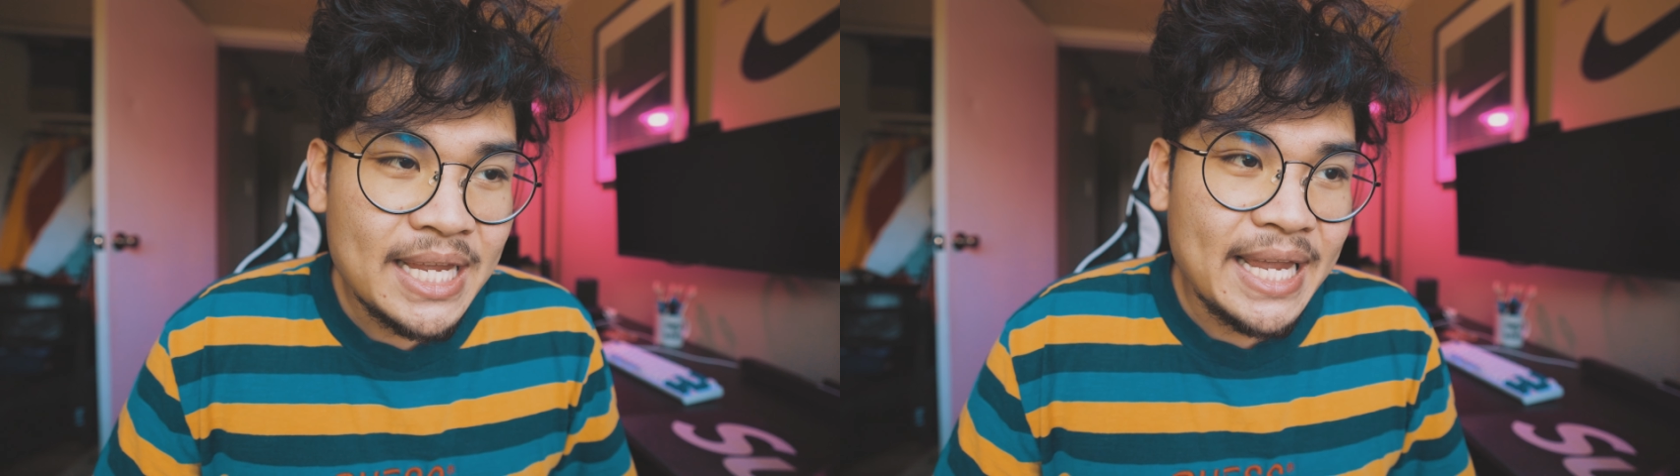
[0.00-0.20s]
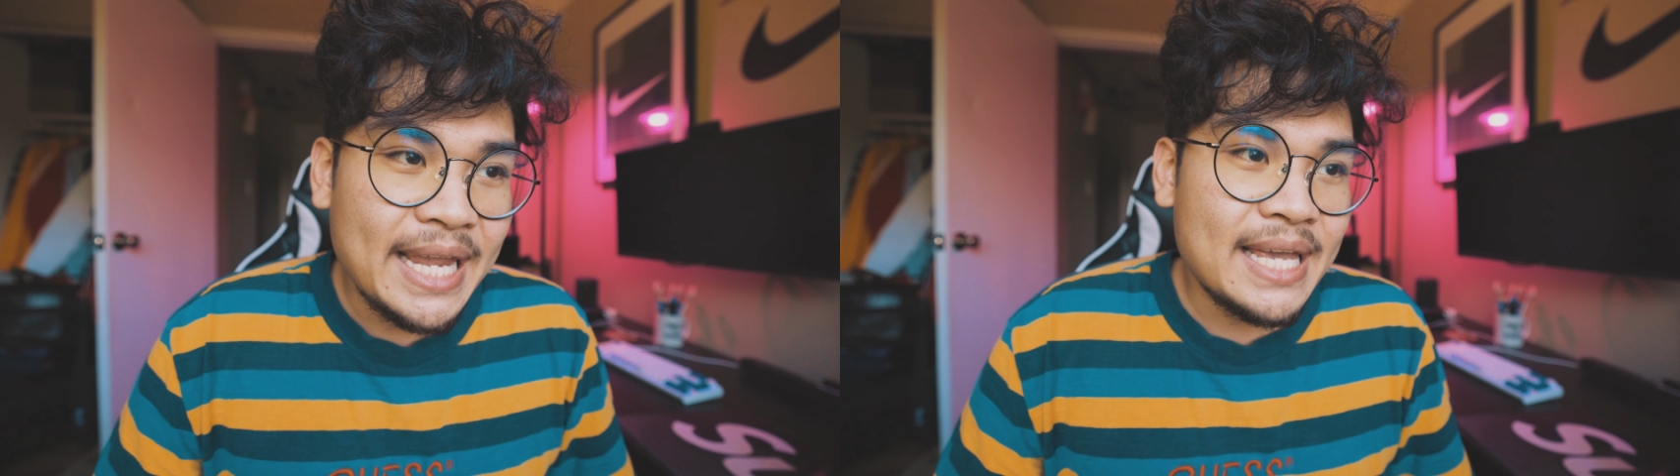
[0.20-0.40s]

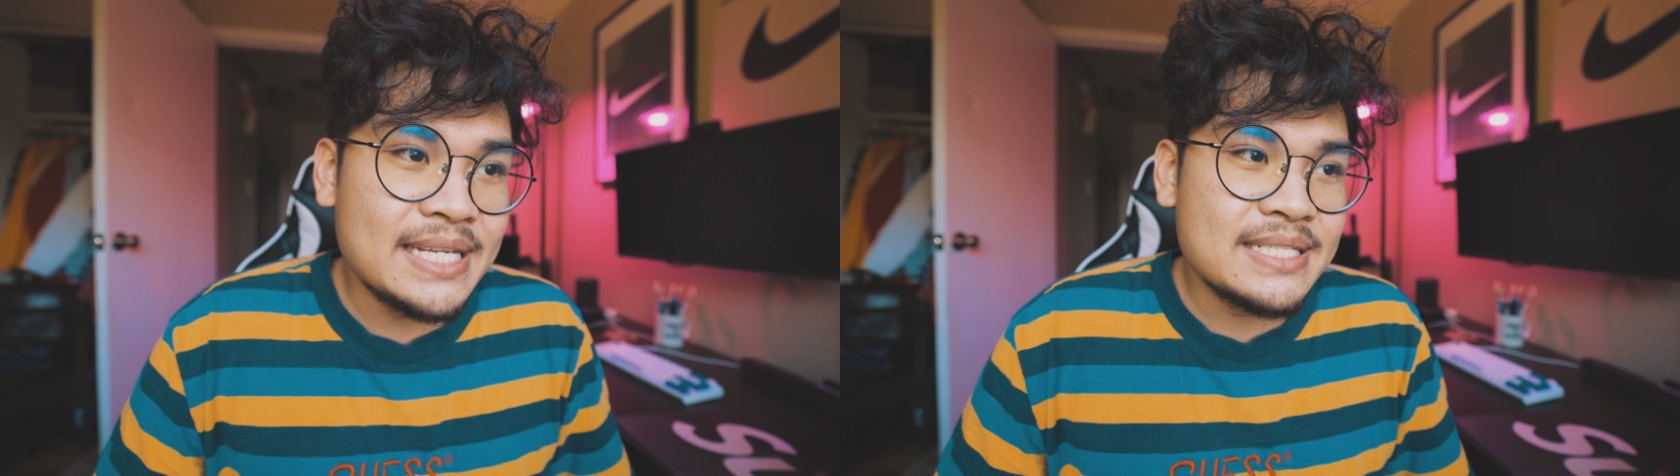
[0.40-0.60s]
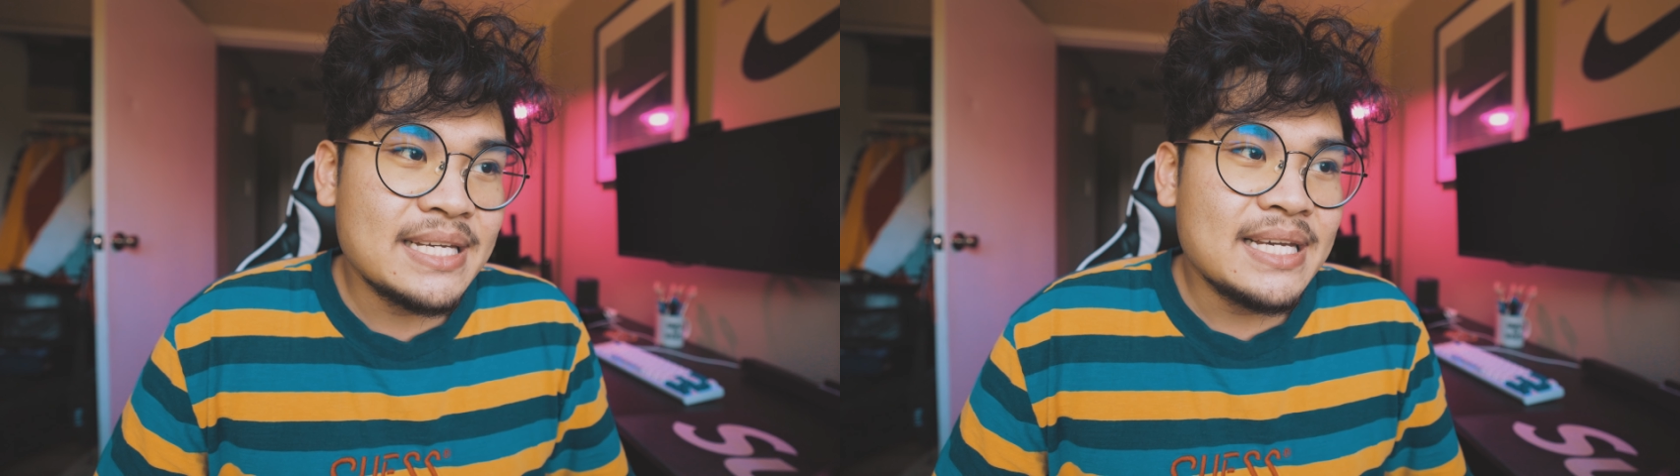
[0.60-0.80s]

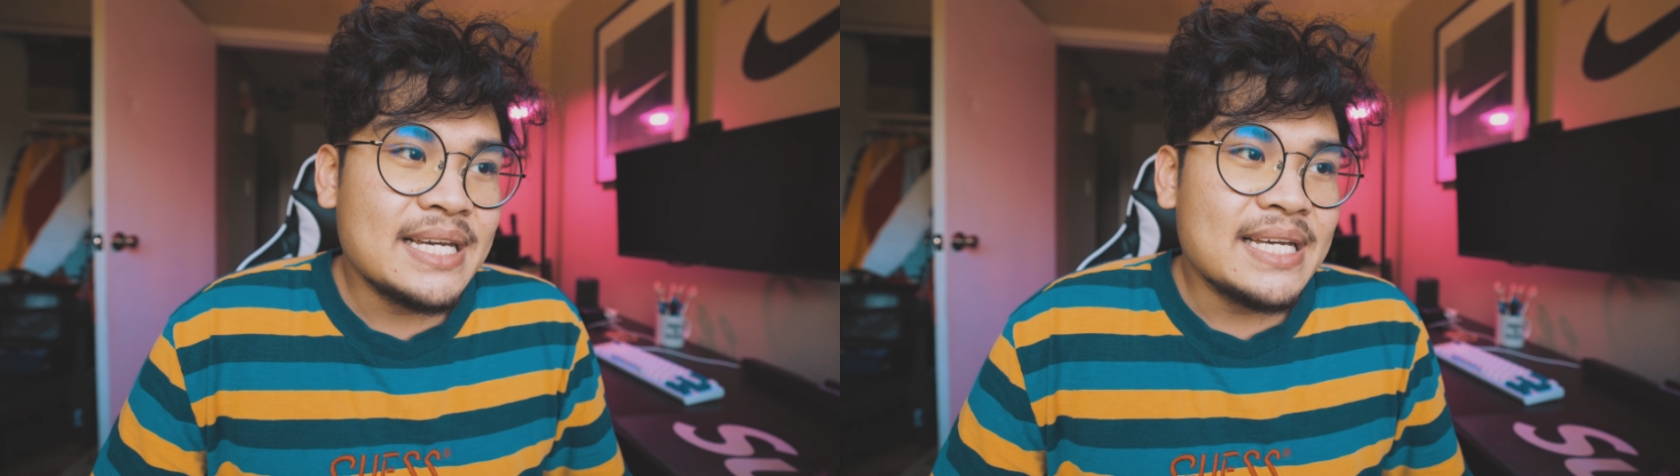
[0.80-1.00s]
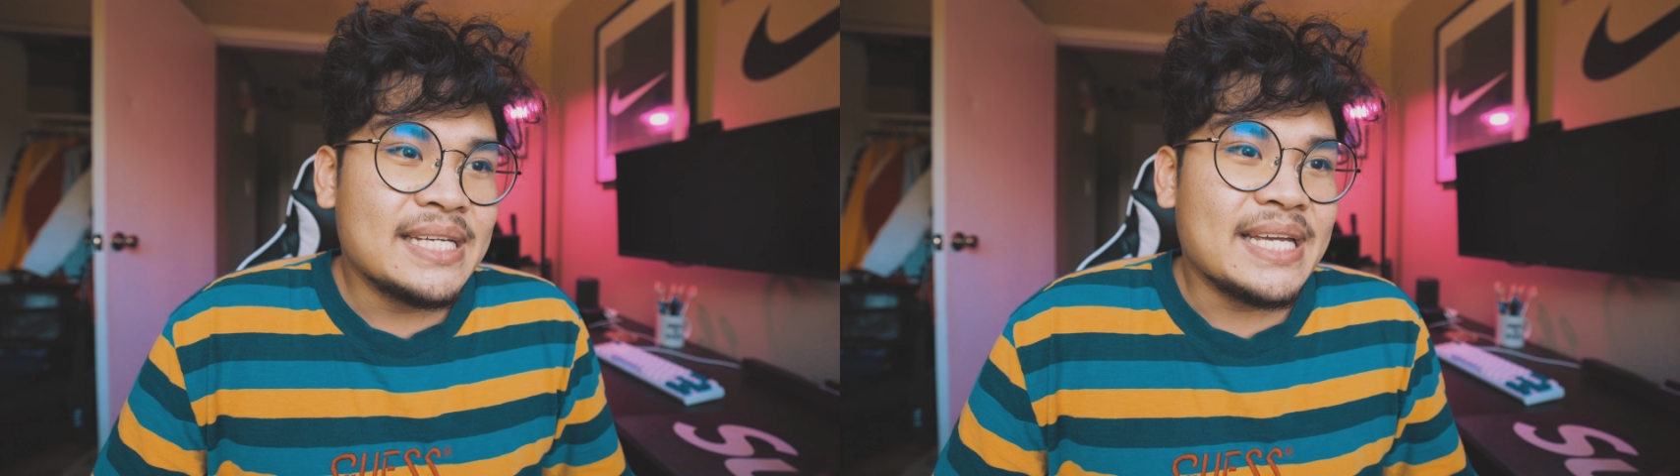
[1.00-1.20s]
And
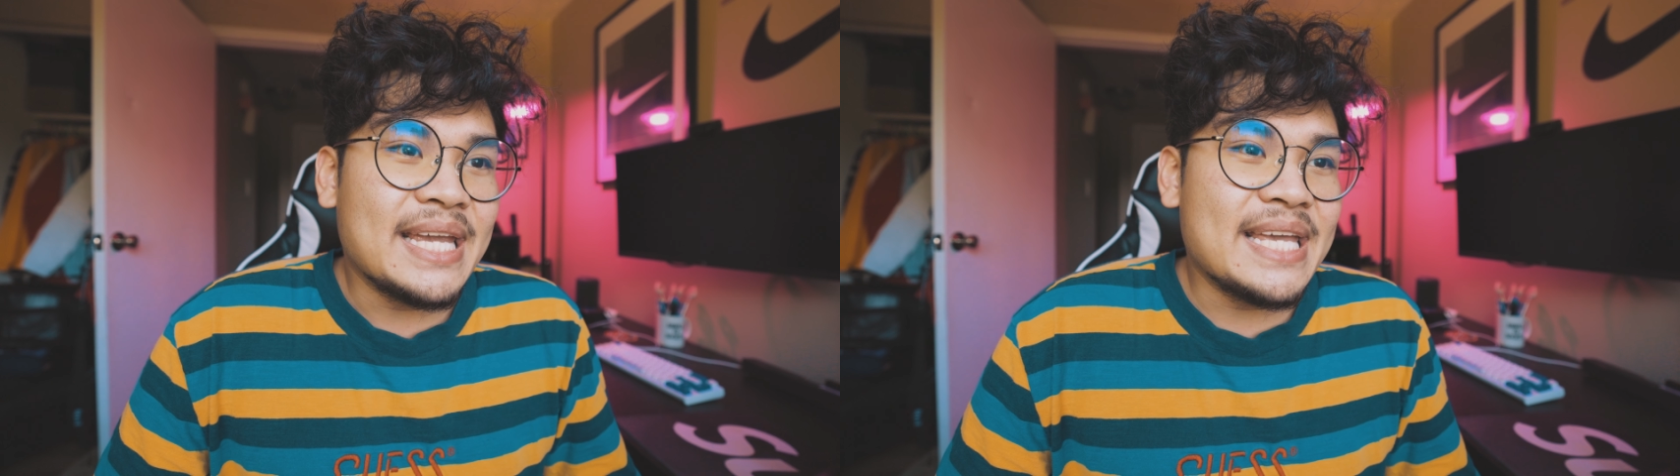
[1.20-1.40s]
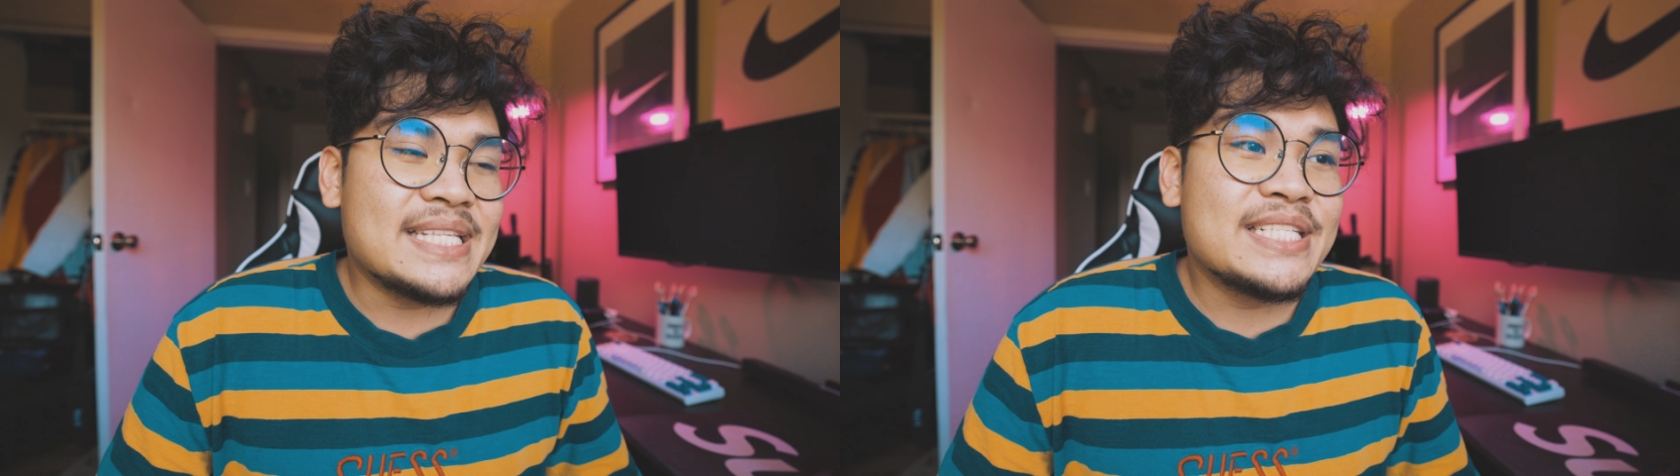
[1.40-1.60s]

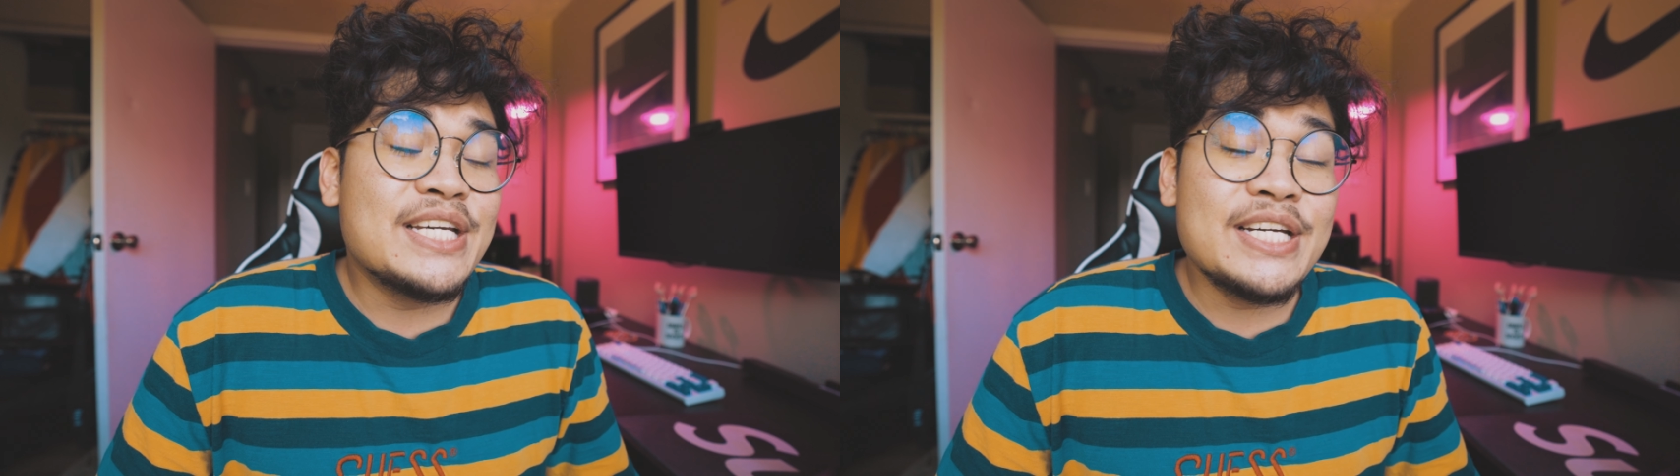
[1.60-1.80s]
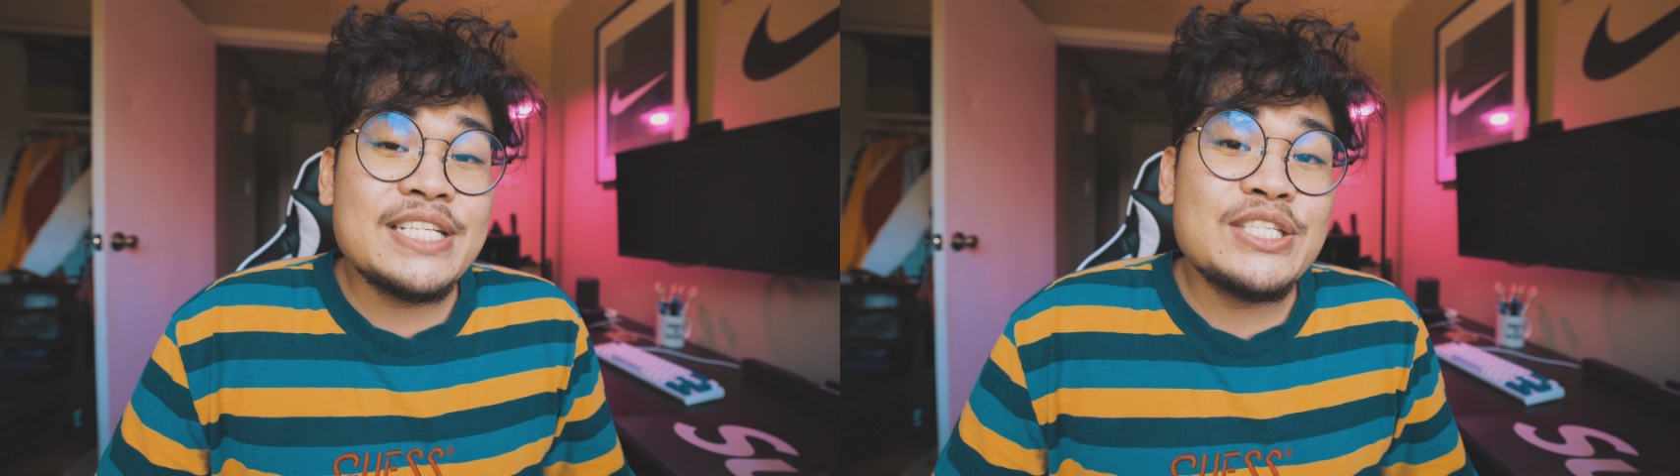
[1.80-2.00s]
it's good